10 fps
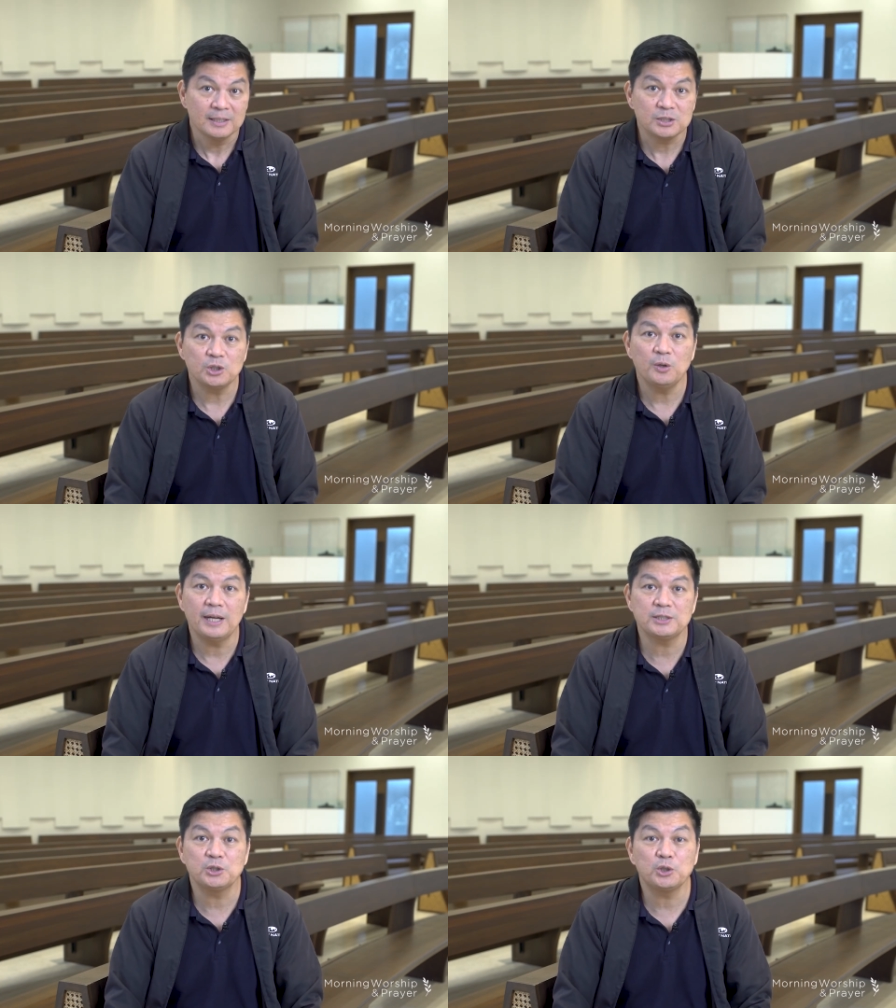so
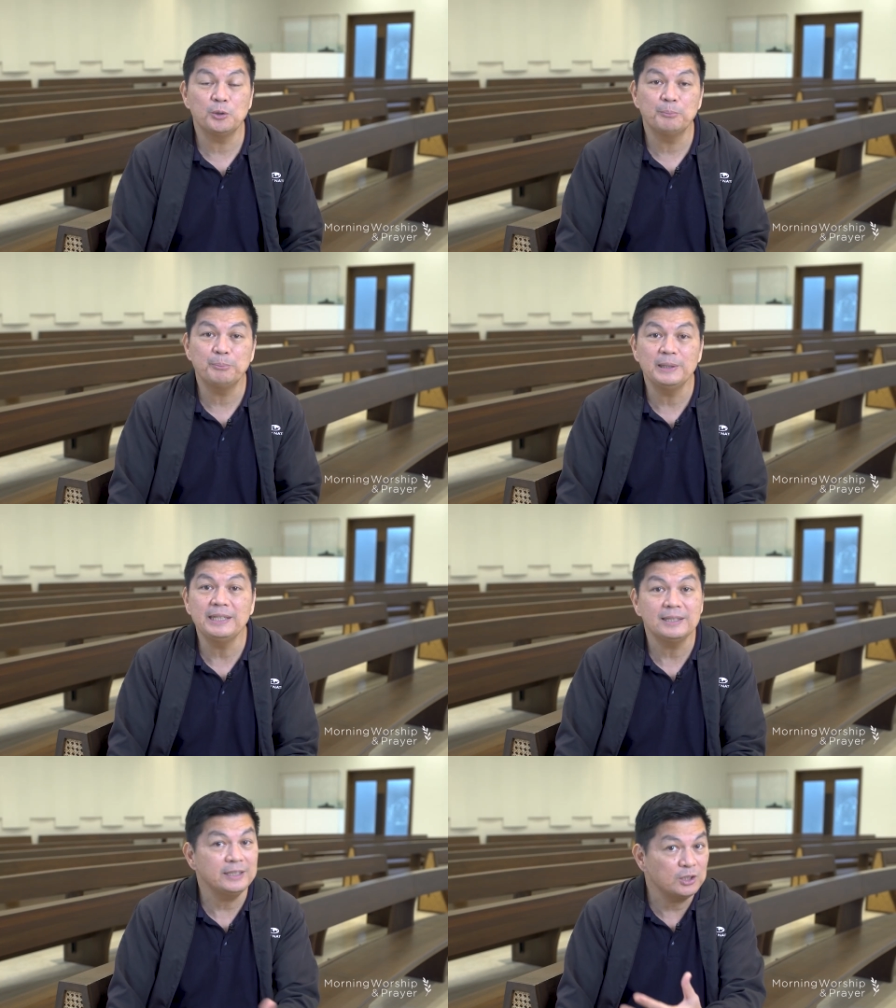as to
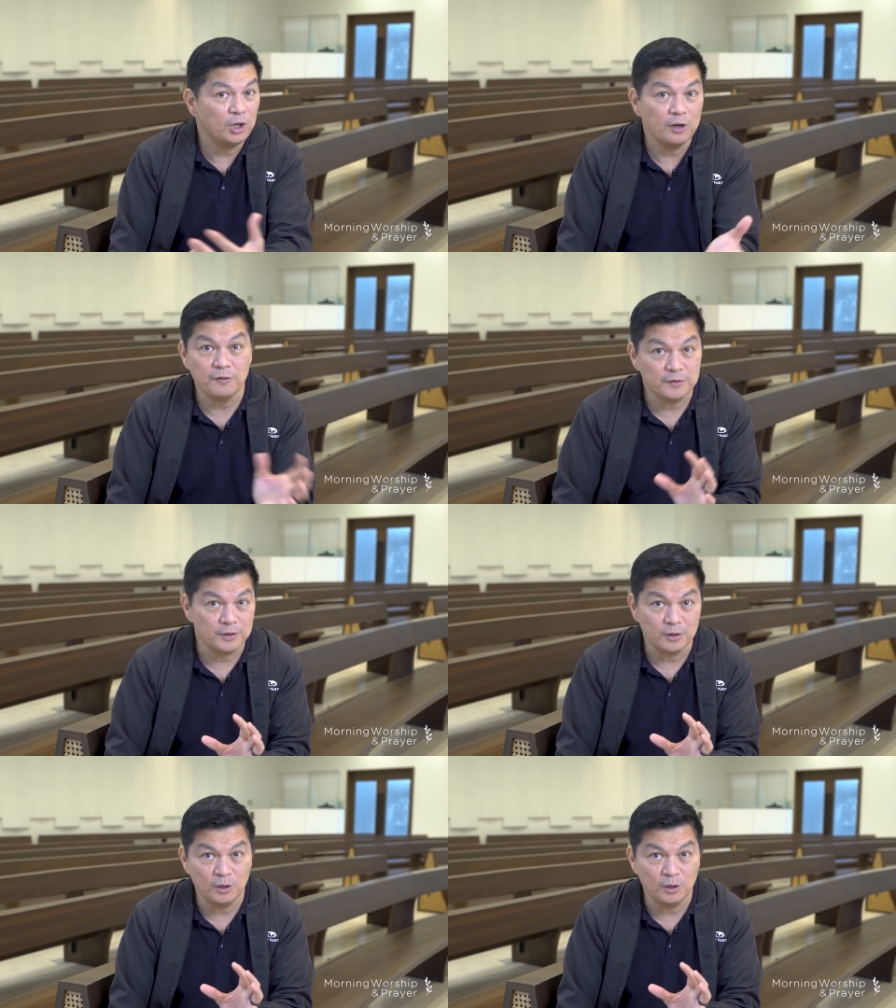completely cover